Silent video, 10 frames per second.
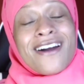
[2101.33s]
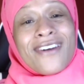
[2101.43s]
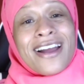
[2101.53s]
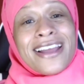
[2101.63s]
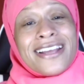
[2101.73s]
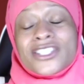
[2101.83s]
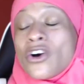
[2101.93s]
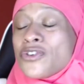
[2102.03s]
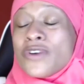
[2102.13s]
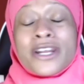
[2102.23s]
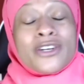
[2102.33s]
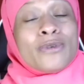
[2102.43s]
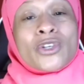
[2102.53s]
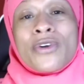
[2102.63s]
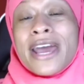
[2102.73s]
All right. So all you got to do
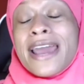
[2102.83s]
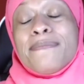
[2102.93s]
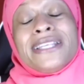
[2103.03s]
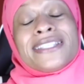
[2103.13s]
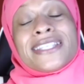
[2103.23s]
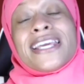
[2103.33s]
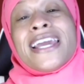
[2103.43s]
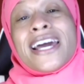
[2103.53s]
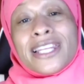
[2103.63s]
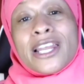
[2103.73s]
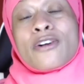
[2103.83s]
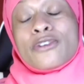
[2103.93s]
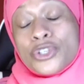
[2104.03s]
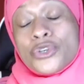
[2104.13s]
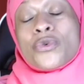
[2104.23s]
is go to
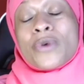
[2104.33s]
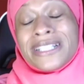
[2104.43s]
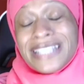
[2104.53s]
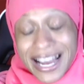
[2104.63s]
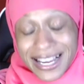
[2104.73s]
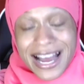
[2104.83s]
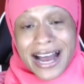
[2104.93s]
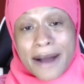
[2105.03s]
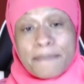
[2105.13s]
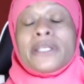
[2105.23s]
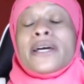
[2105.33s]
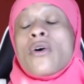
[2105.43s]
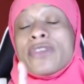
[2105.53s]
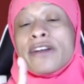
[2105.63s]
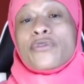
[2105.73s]
abclearntutoring.com, click
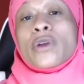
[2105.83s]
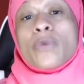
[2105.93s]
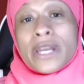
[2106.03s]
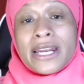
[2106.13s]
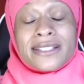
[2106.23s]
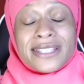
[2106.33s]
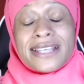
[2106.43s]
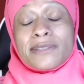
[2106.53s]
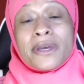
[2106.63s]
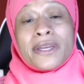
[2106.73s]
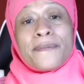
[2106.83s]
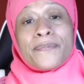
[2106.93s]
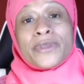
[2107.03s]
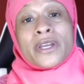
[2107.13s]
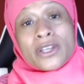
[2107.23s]
on that free reading assessment.
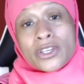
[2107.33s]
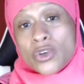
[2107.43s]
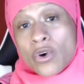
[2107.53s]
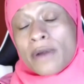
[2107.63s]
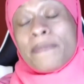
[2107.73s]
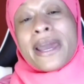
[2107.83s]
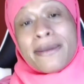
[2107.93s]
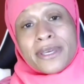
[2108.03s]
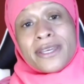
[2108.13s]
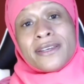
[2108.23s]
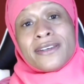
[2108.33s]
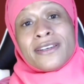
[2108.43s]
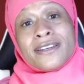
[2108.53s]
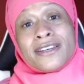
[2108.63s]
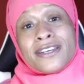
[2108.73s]
Your baby,
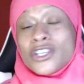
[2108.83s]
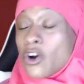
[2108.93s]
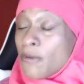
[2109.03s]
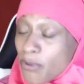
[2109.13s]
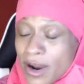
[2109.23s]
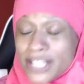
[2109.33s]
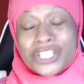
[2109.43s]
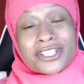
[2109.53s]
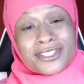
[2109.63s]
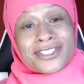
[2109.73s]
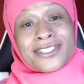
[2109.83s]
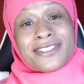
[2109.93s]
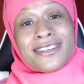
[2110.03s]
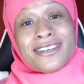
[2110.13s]
your precious,